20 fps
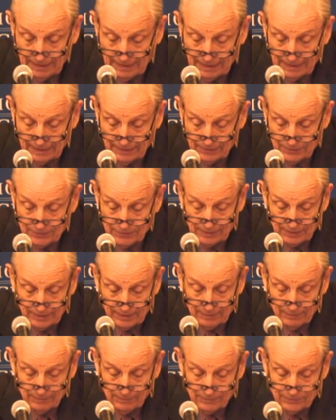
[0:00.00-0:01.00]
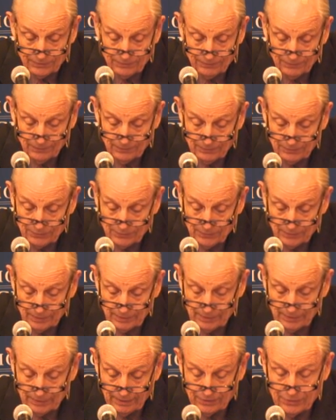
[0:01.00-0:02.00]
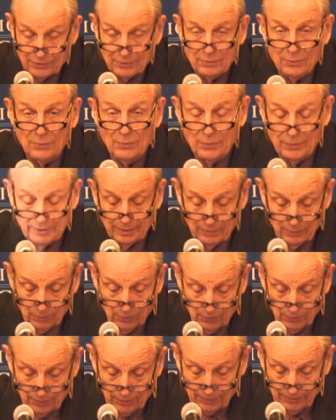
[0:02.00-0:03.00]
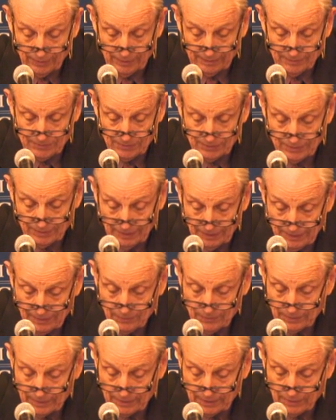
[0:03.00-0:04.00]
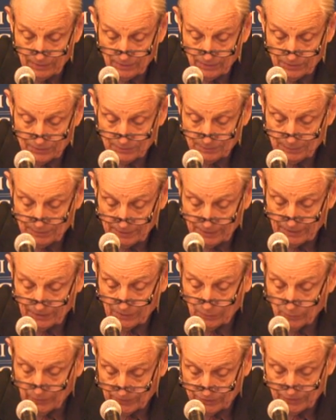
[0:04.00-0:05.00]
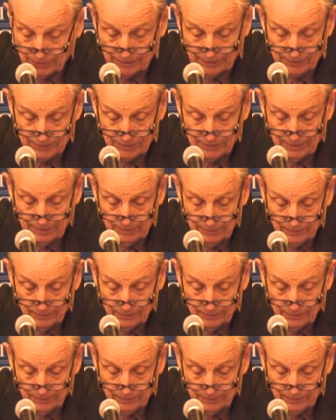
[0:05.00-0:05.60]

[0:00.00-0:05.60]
and has said he wants to focus world attention on real war crimes and not what he calls political witch hunts,